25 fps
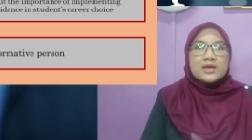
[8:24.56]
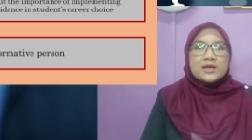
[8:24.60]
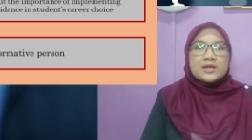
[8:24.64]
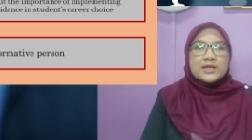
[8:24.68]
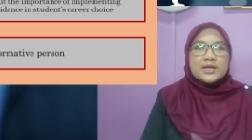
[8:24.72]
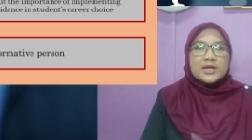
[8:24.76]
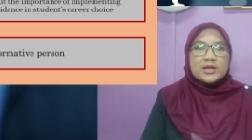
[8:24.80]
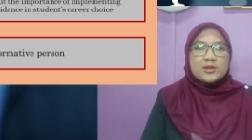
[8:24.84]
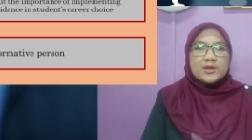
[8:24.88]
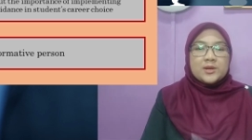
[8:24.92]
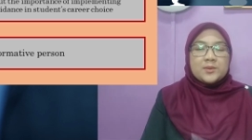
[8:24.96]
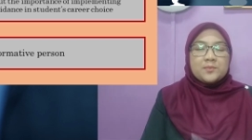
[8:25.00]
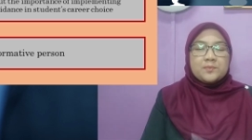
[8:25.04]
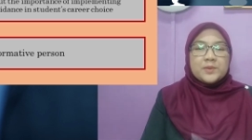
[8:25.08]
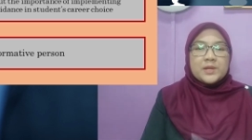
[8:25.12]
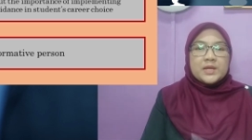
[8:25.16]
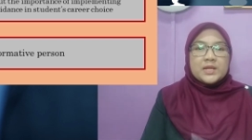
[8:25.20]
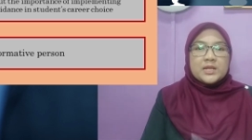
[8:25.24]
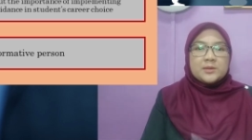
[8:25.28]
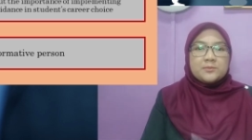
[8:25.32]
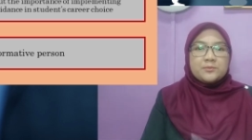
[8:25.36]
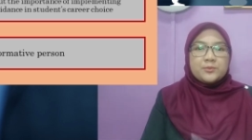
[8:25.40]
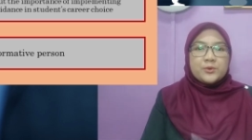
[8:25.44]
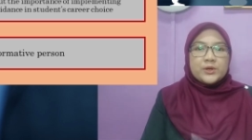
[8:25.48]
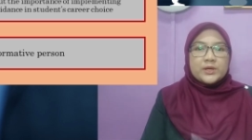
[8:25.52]
Career
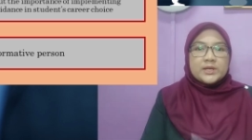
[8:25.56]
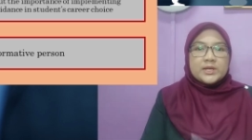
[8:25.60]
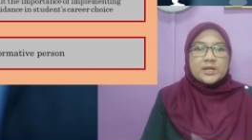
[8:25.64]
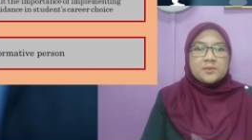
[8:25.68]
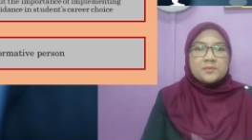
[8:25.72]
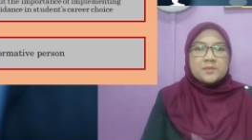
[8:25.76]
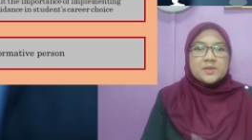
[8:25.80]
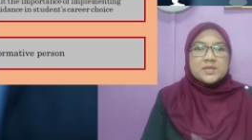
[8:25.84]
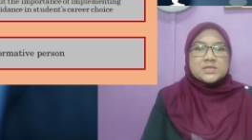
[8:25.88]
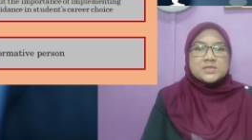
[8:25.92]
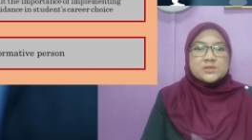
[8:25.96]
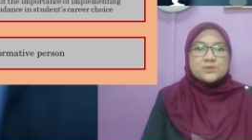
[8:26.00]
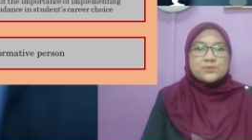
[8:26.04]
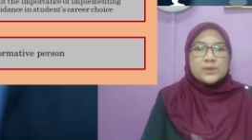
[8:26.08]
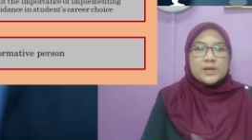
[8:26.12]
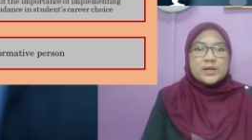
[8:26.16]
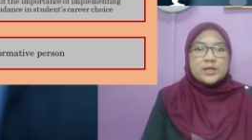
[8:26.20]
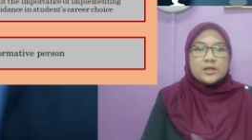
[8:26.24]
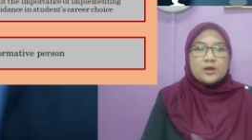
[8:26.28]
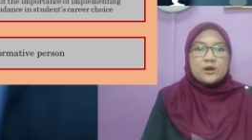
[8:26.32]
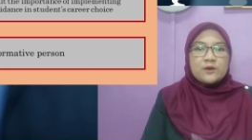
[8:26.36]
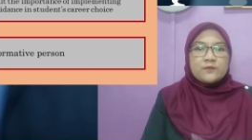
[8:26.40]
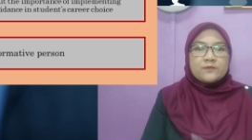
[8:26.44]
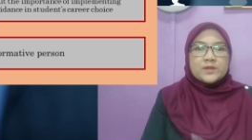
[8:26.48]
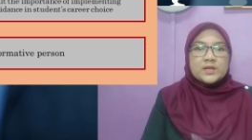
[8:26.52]
planning program is one
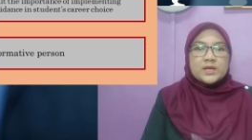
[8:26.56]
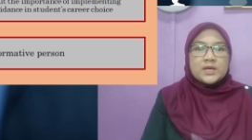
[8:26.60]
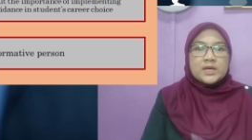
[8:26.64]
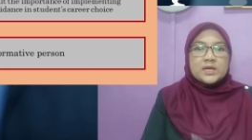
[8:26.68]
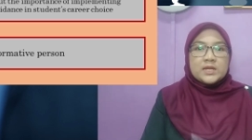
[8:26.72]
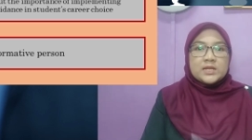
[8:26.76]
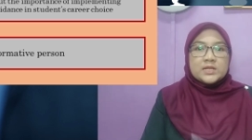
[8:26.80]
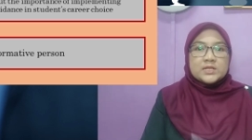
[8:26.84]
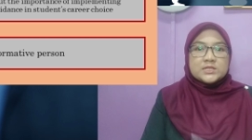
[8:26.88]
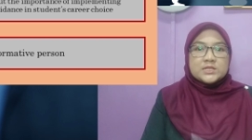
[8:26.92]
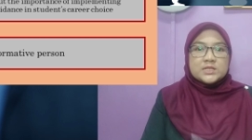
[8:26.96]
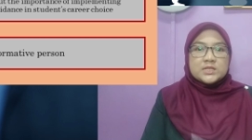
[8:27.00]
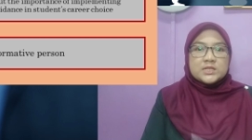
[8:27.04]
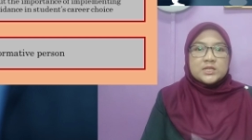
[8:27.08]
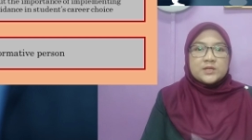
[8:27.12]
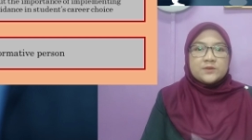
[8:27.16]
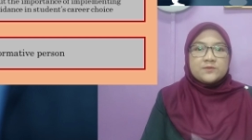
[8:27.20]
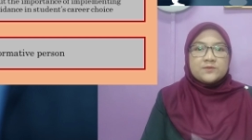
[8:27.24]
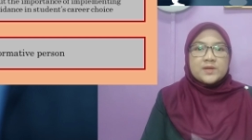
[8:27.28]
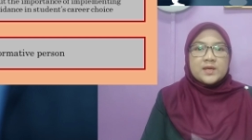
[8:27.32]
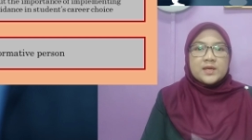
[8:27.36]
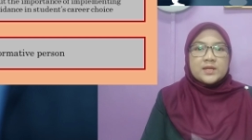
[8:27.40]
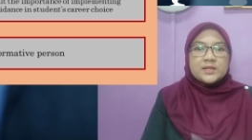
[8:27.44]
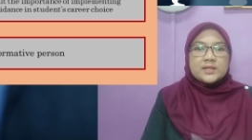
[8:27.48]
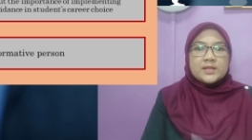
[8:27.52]
of the initiatives
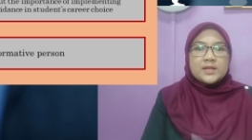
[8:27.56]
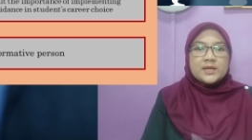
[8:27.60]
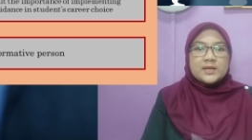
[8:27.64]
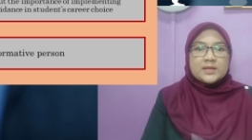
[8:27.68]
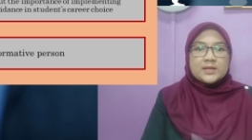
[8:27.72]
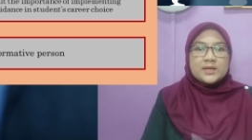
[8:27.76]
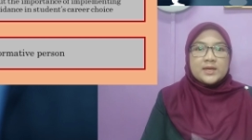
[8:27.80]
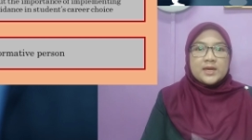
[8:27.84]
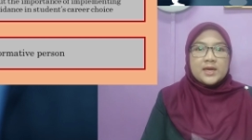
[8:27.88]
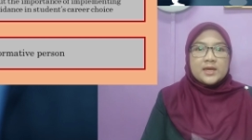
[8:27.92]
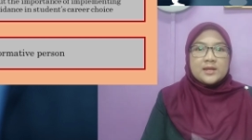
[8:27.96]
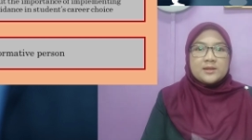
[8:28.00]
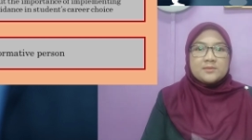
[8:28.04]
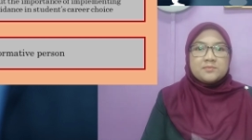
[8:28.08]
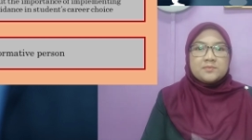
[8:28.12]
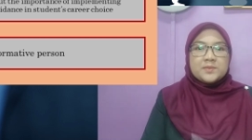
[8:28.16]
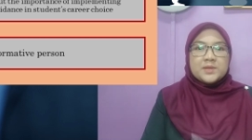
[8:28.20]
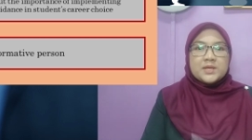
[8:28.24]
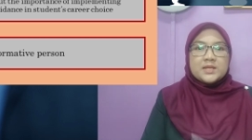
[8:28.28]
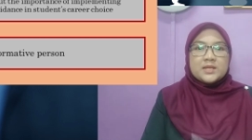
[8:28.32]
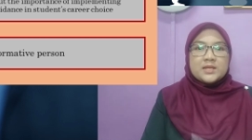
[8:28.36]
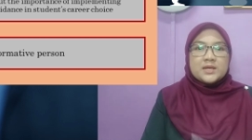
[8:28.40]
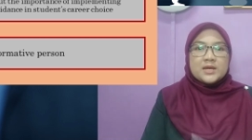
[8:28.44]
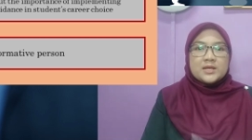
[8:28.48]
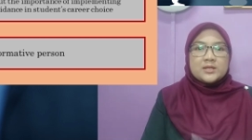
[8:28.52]
that they can
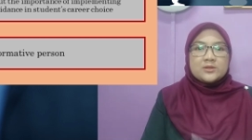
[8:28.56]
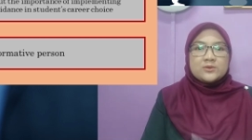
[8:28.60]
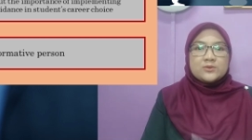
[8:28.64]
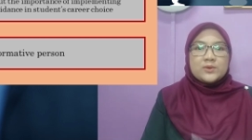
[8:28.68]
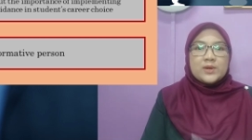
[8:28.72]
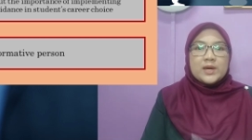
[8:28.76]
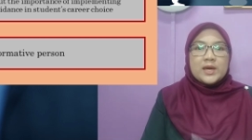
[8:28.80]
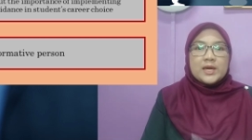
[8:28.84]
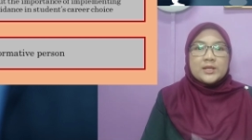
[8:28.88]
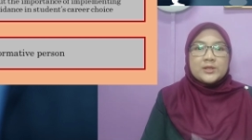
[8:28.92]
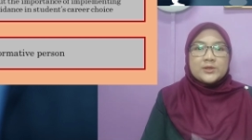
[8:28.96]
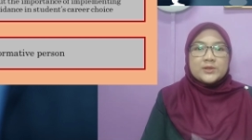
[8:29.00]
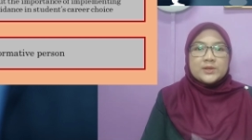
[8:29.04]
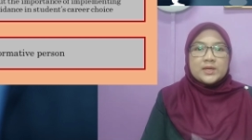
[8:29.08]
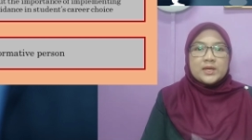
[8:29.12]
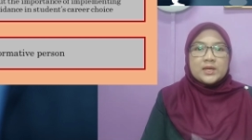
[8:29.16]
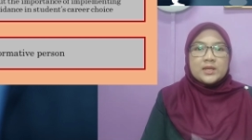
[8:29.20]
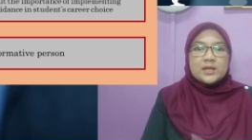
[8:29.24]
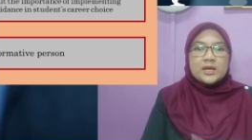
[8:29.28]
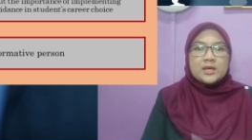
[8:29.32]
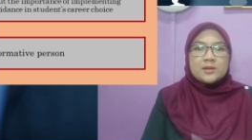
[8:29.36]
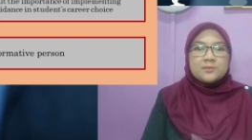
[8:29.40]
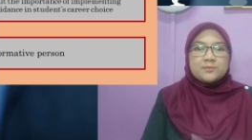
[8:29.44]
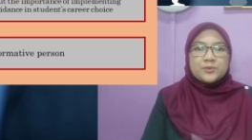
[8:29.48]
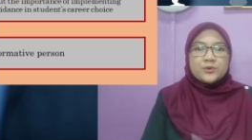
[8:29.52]
be done to educate
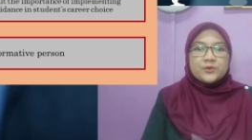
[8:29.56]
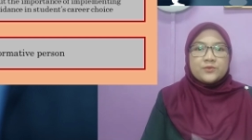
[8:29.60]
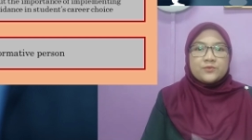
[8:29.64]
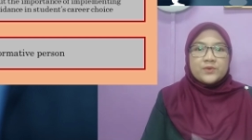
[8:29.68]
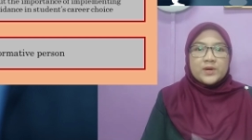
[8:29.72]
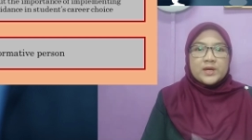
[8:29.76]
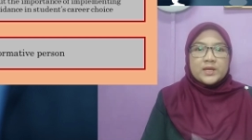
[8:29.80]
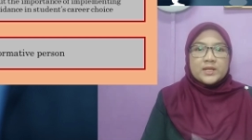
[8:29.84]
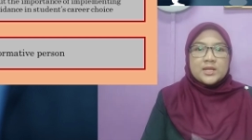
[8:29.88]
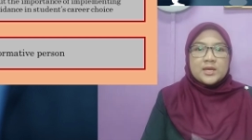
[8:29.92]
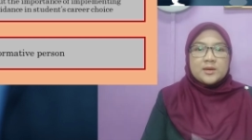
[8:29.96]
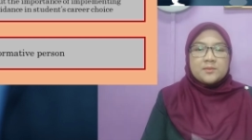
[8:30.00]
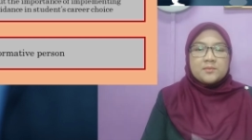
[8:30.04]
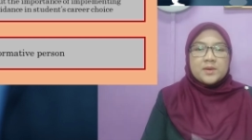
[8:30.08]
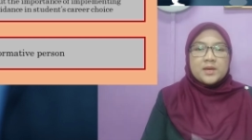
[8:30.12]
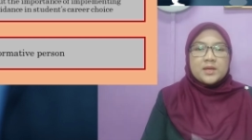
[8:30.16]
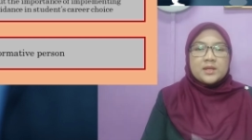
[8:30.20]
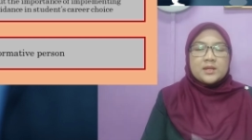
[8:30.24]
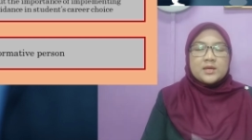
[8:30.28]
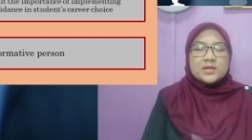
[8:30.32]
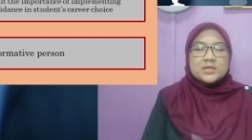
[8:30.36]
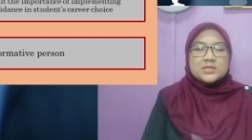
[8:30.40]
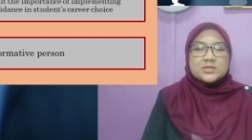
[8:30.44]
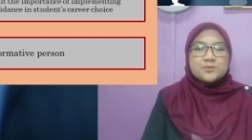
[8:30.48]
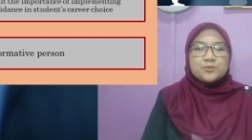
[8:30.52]
and provide them an
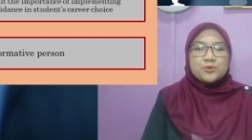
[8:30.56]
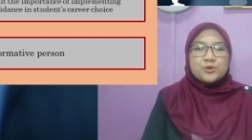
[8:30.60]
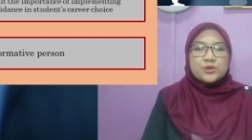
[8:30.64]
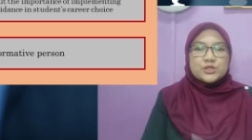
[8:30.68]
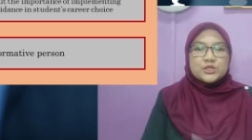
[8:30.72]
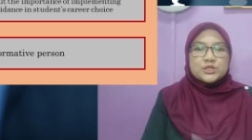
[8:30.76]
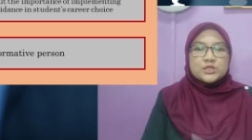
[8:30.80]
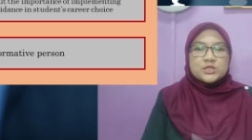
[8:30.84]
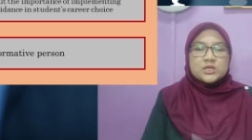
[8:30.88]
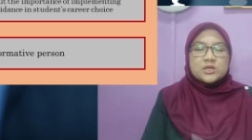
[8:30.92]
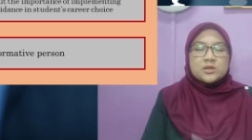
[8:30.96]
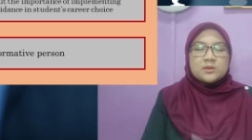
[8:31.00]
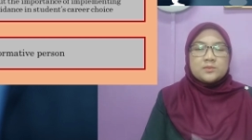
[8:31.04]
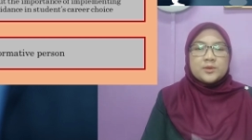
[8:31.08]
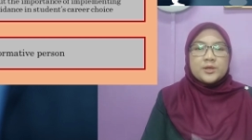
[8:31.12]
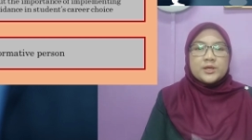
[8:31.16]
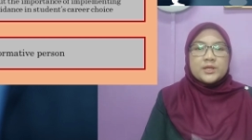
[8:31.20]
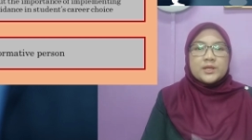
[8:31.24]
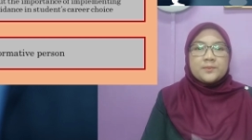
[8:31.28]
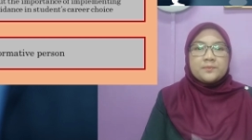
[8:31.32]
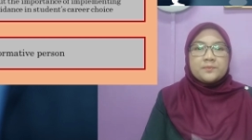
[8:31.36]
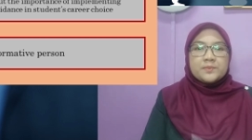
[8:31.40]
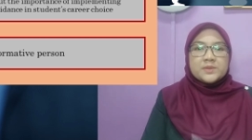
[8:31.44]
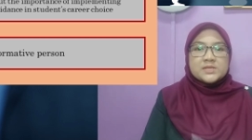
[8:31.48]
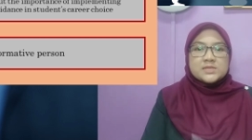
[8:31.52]
exposure about
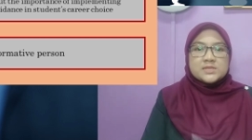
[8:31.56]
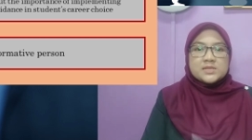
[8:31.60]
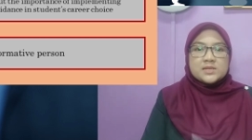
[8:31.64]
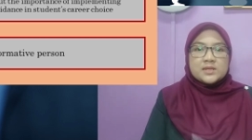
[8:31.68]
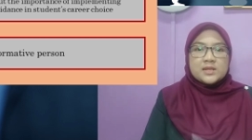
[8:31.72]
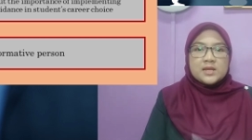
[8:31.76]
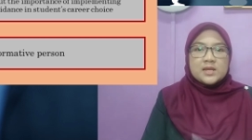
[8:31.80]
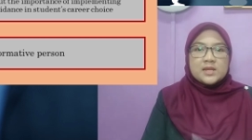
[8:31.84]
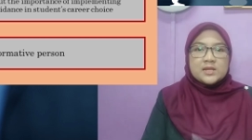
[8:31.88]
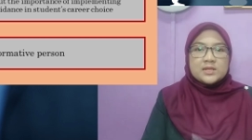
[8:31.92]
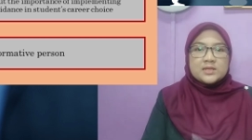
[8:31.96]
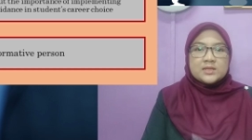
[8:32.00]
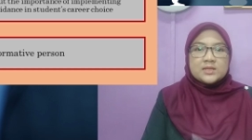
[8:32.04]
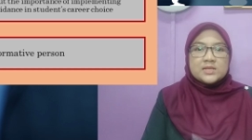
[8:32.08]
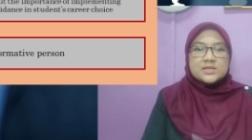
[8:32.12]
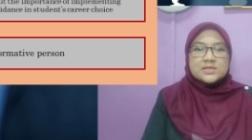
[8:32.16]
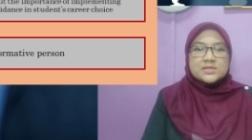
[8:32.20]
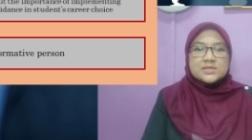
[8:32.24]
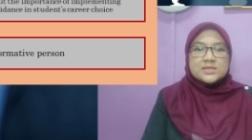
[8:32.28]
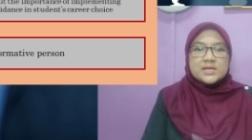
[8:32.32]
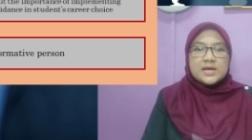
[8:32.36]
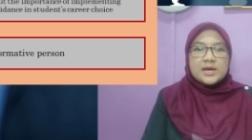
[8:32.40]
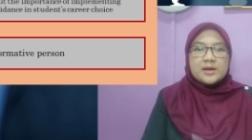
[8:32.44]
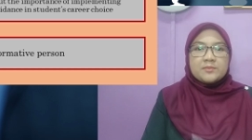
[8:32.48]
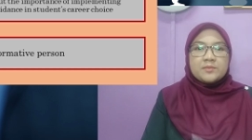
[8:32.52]
the personalities
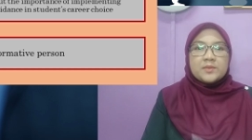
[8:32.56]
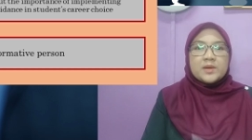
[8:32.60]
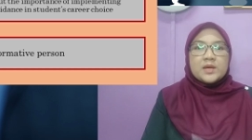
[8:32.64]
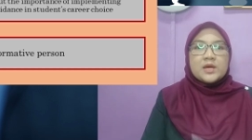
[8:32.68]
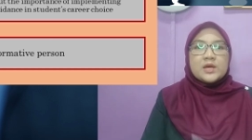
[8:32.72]
type,